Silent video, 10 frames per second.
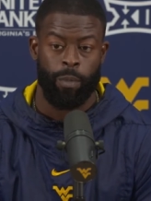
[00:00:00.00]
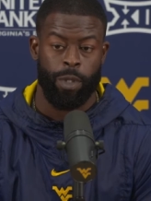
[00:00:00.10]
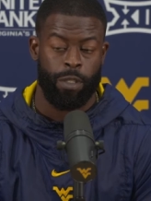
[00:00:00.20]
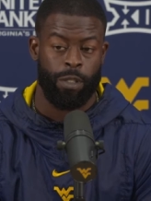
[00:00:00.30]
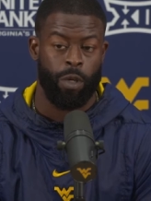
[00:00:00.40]

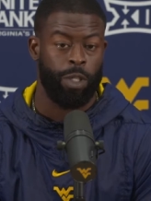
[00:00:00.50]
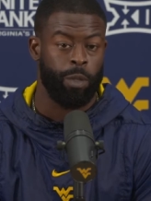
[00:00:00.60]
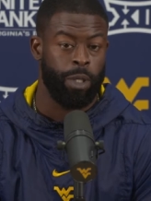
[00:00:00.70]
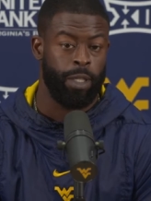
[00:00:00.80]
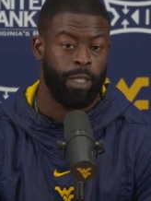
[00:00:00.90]
He's shown
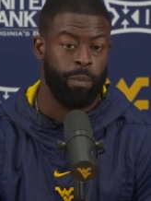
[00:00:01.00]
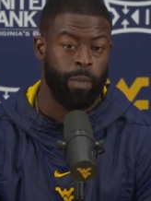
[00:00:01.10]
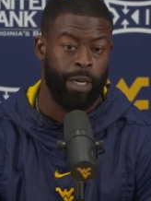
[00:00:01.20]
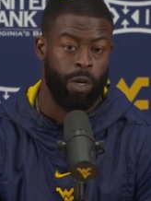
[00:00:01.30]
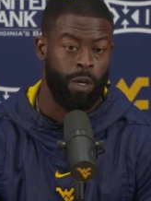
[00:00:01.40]
the ability to
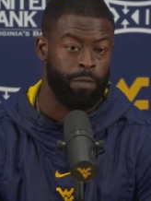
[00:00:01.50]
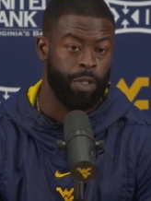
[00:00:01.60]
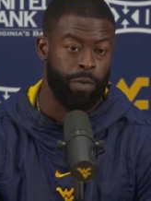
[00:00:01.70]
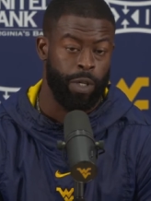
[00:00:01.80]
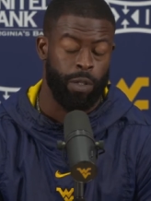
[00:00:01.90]
make all of
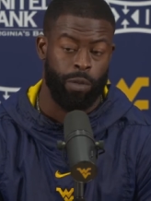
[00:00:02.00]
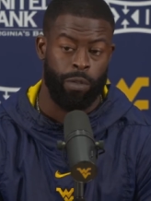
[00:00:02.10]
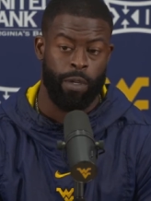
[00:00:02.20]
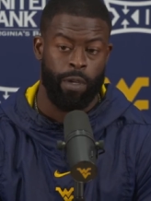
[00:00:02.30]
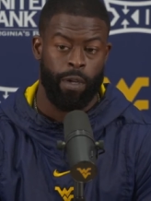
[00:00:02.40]
the throws.